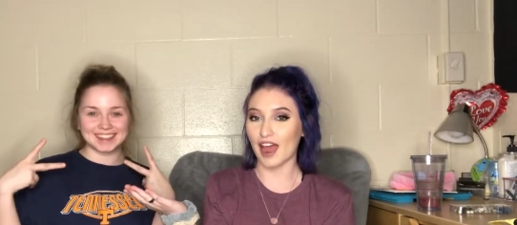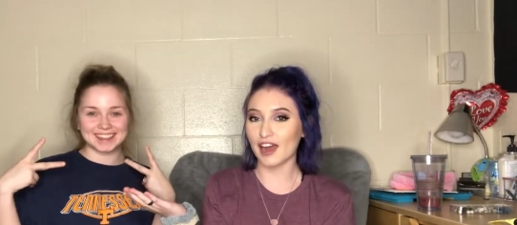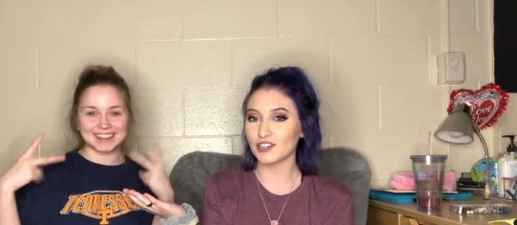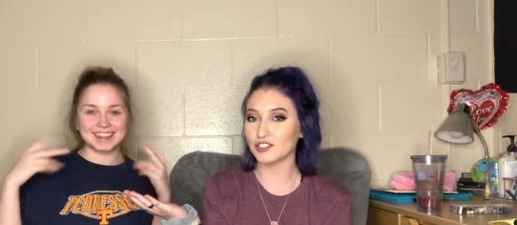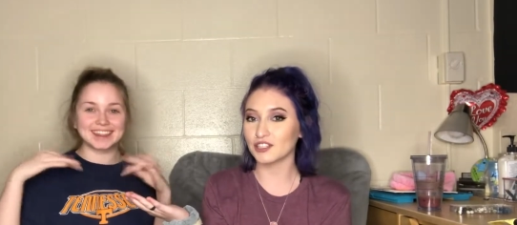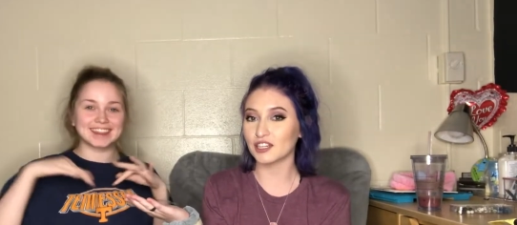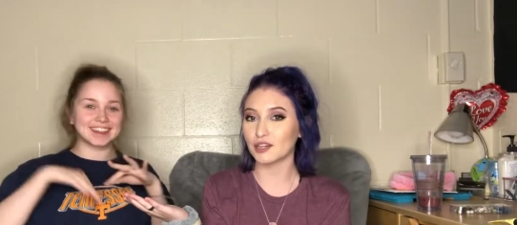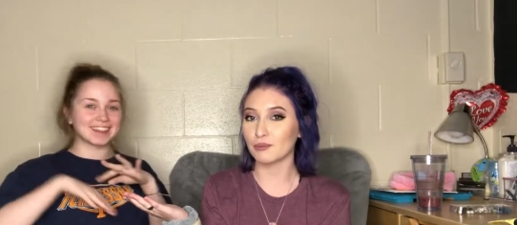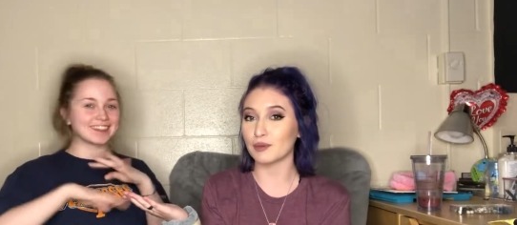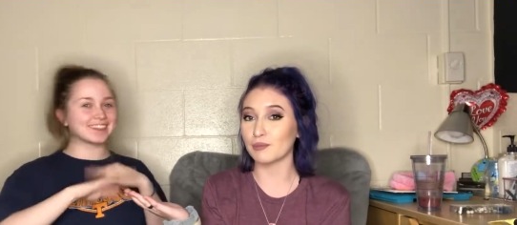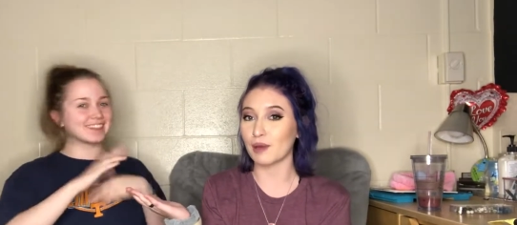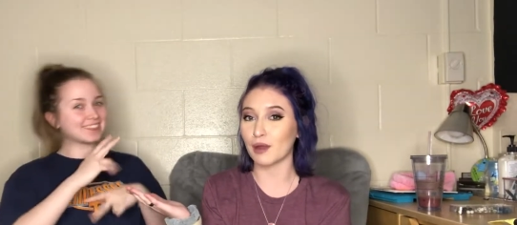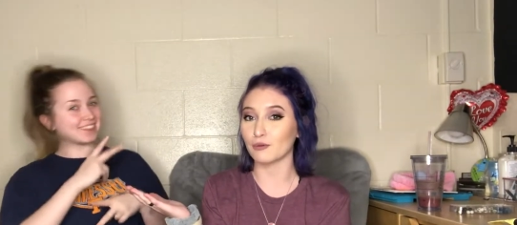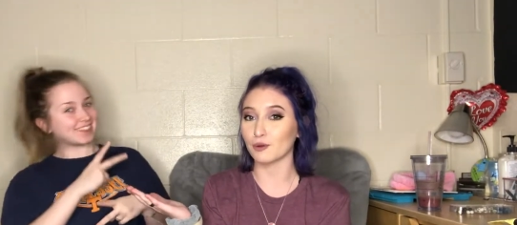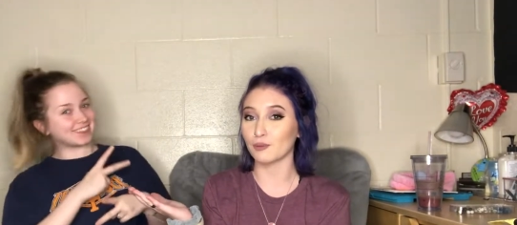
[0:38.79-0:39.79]
Speaker 1: actually going to be
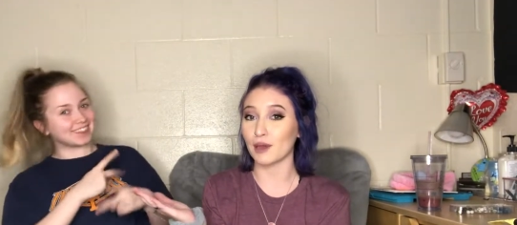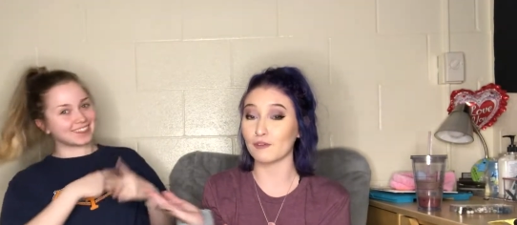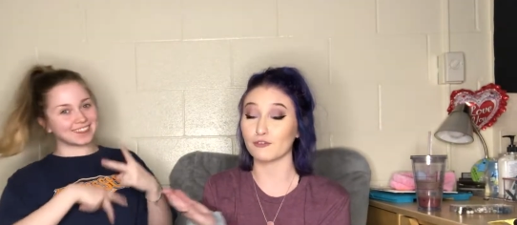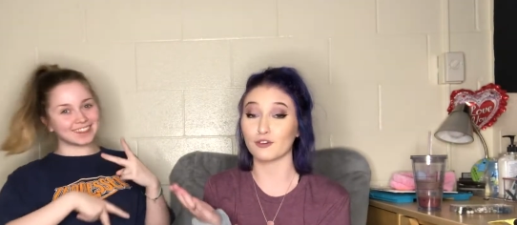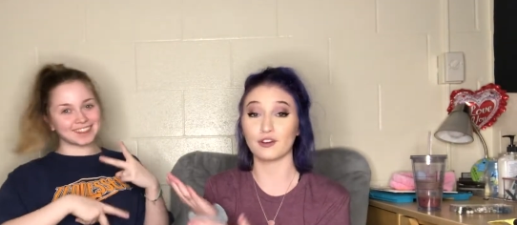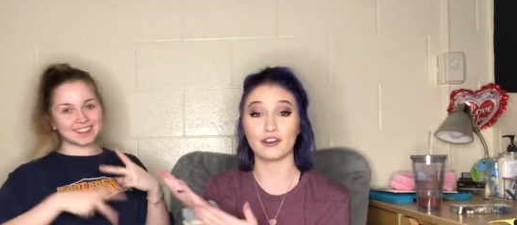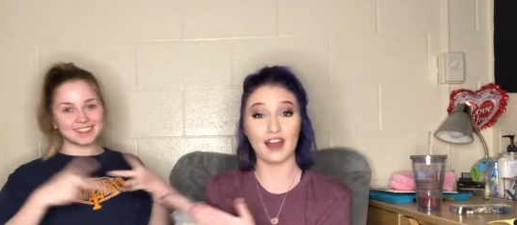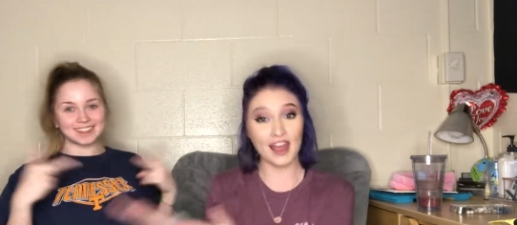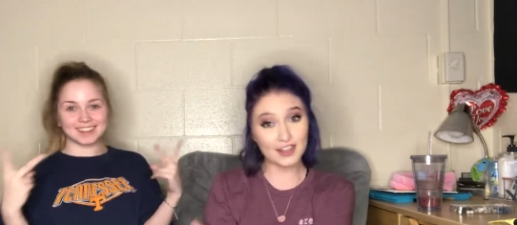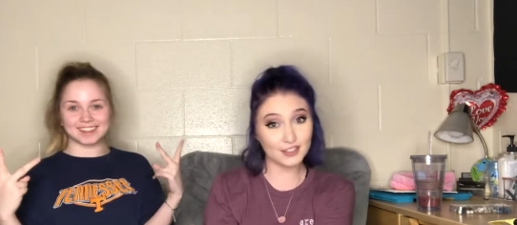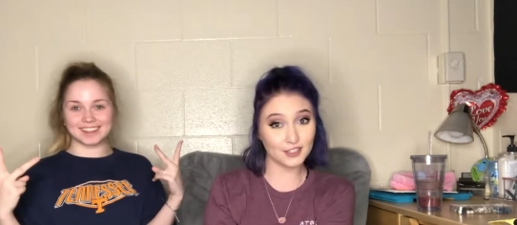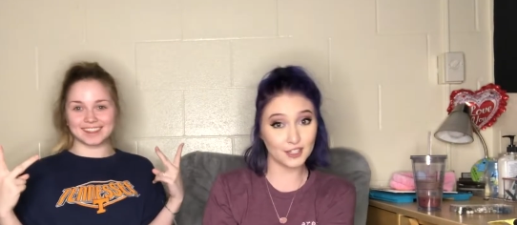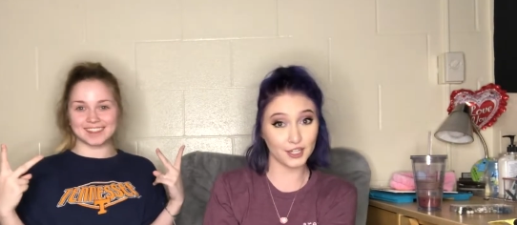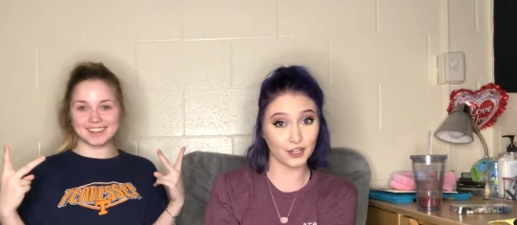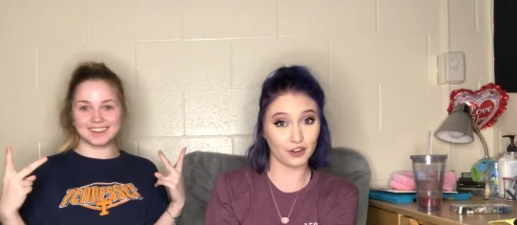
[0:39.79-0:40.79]
my roommate for
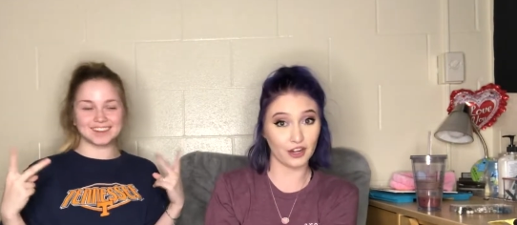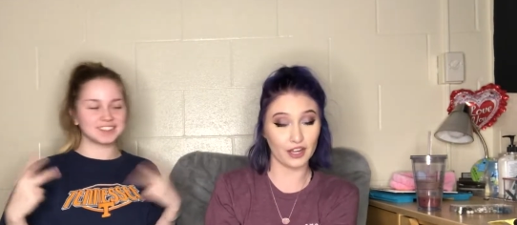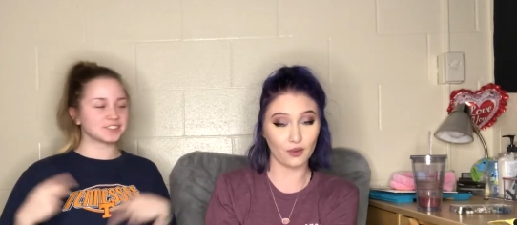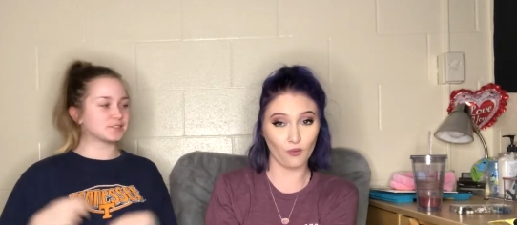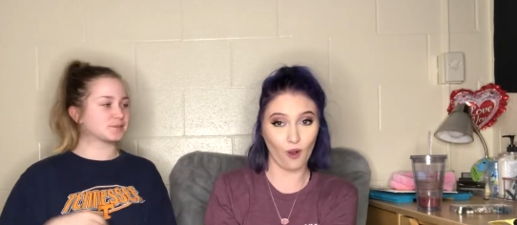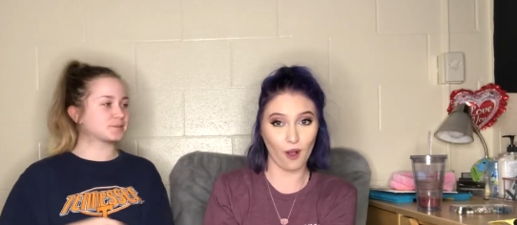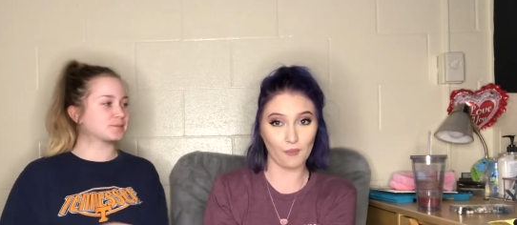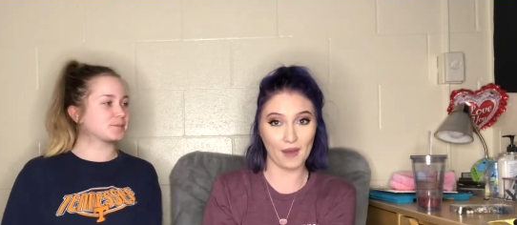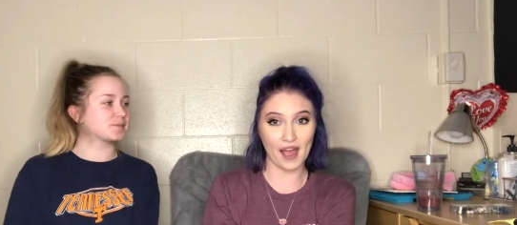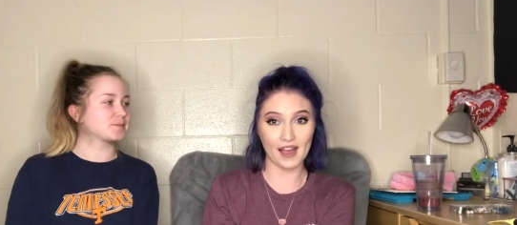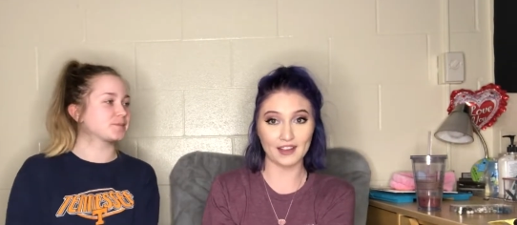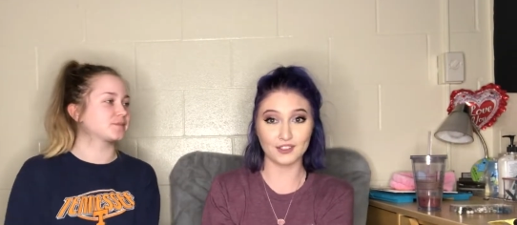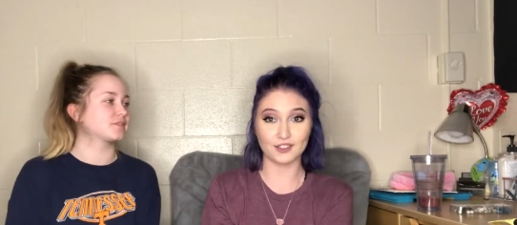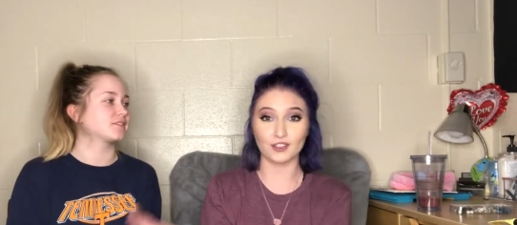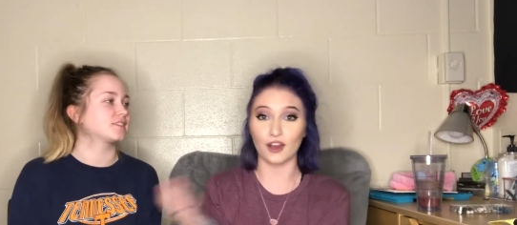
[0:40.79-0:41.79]
next year in
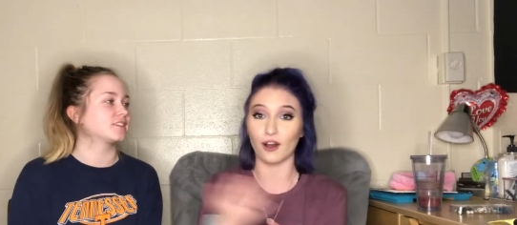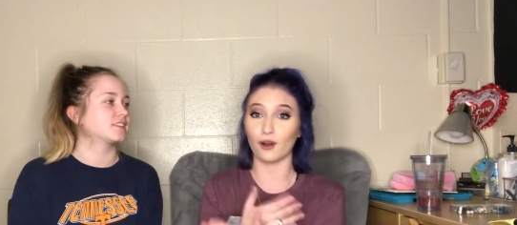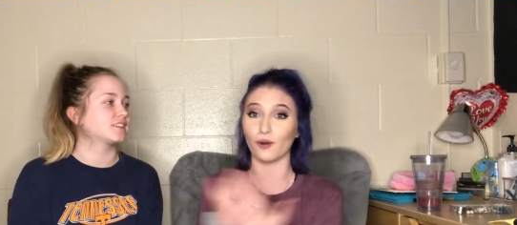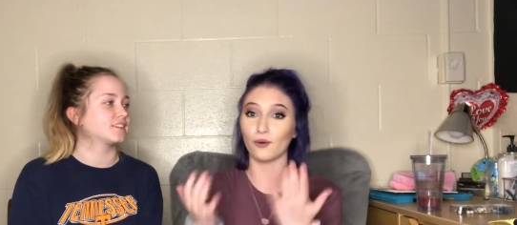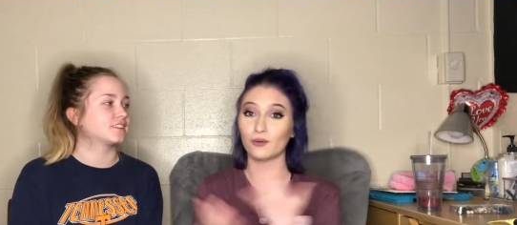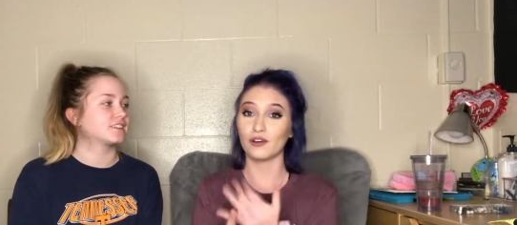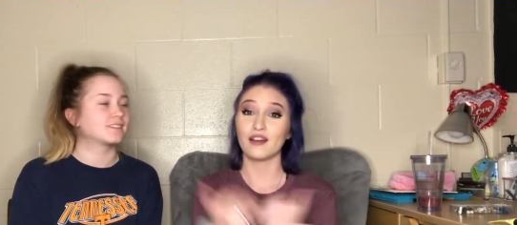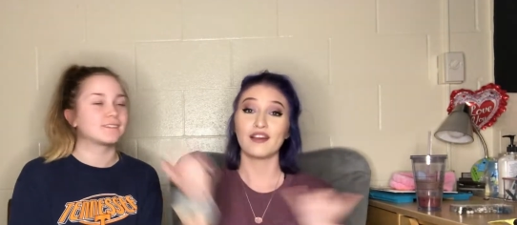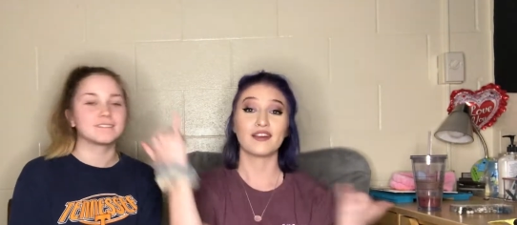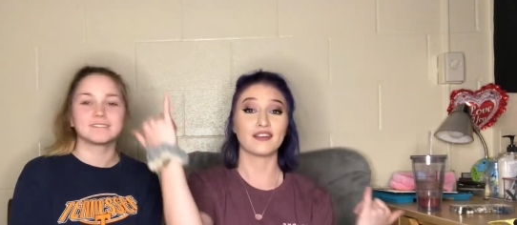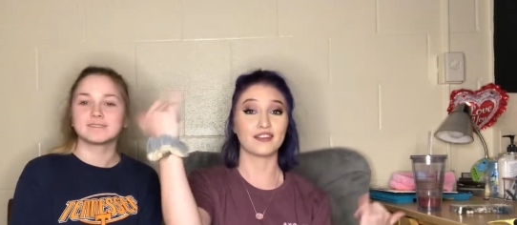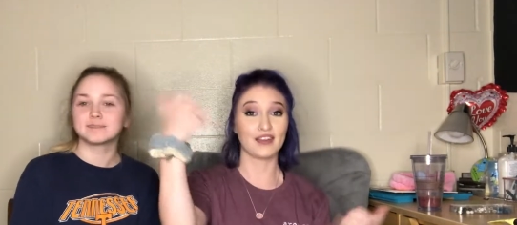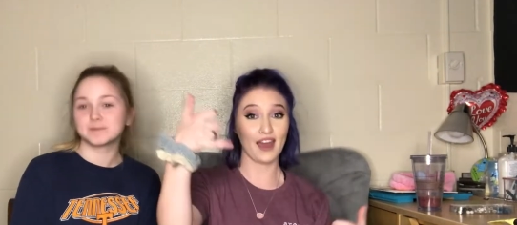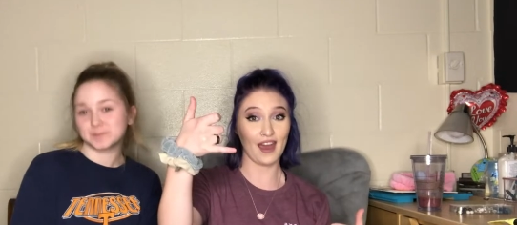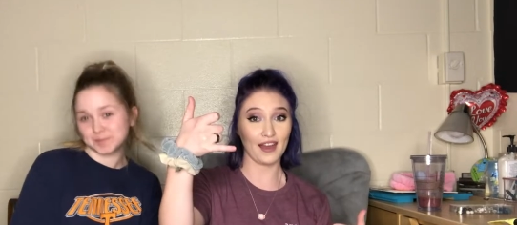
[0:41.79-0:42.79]
Womack, so
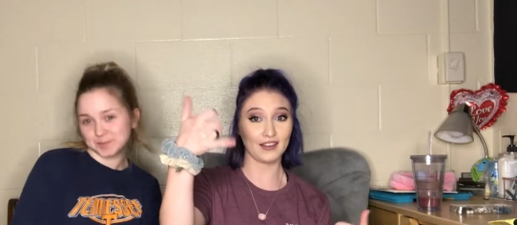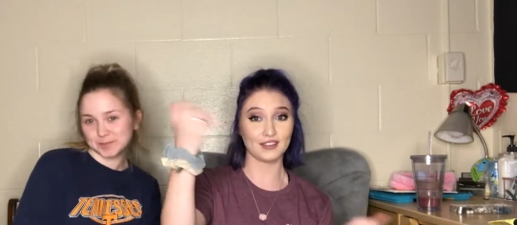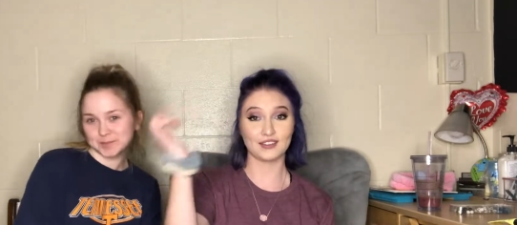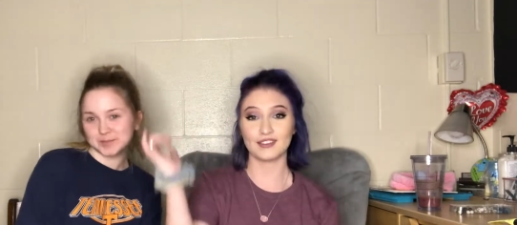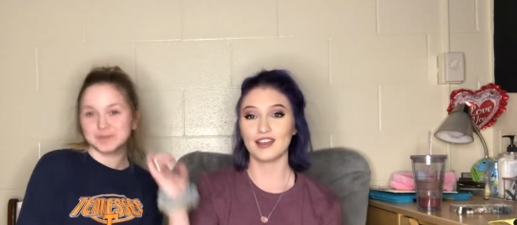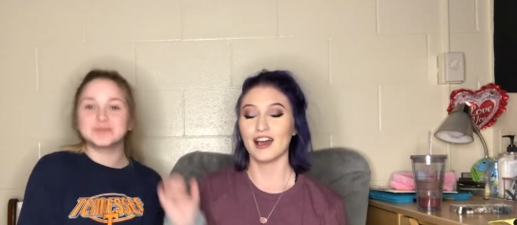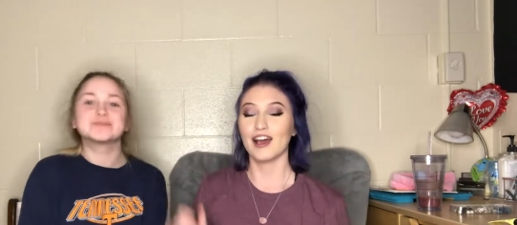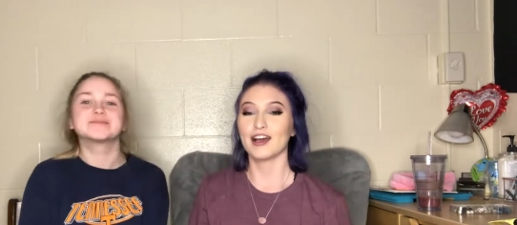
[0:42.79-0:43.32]
yes.